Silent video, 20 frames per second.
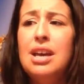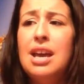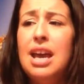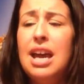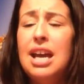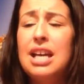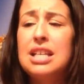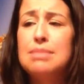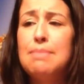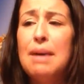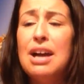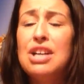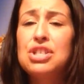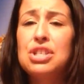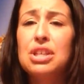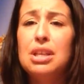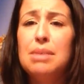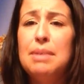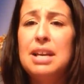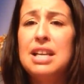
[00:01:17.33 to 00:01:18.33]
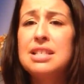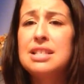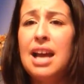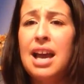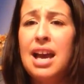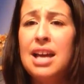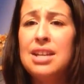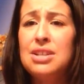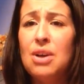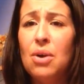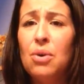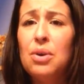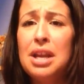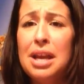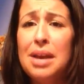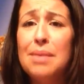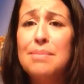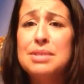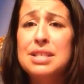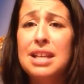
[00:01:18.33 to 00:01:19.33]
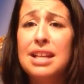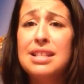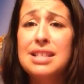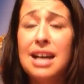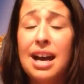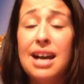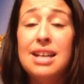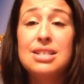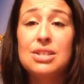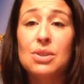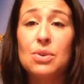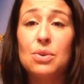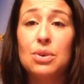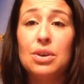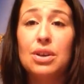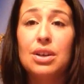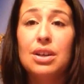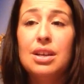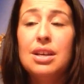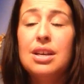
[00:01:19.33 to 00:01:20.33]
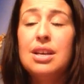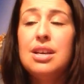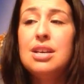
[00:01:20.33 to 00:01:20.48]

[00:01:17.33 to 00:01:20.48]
especially because I had known him since high school.